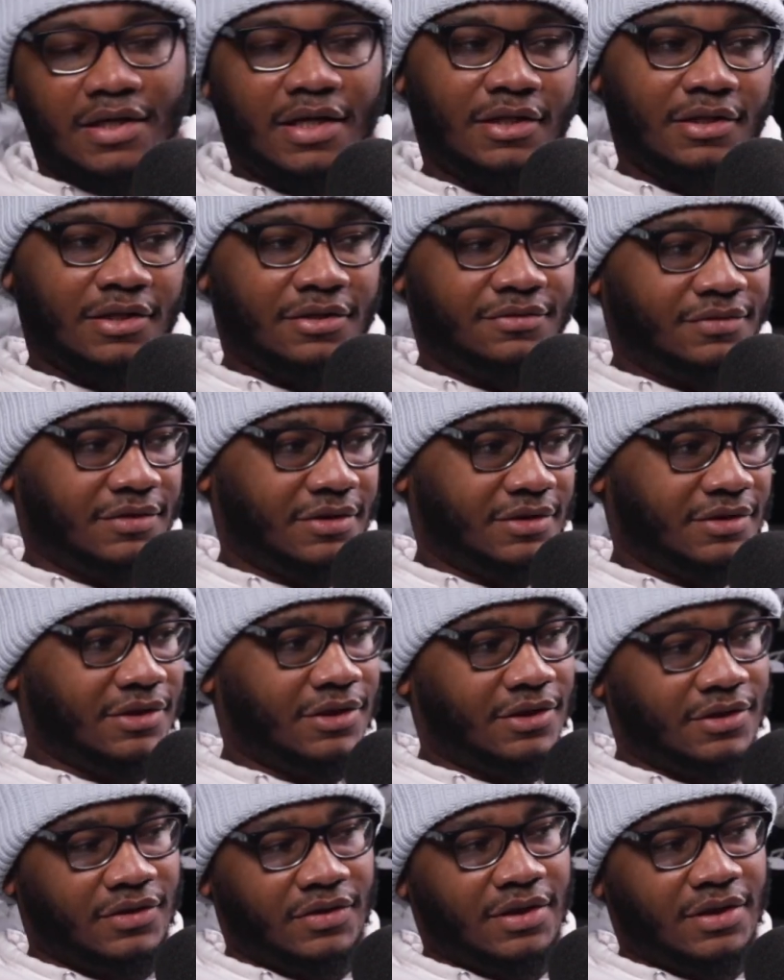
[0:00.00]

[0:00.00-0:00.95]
I got love for this girl.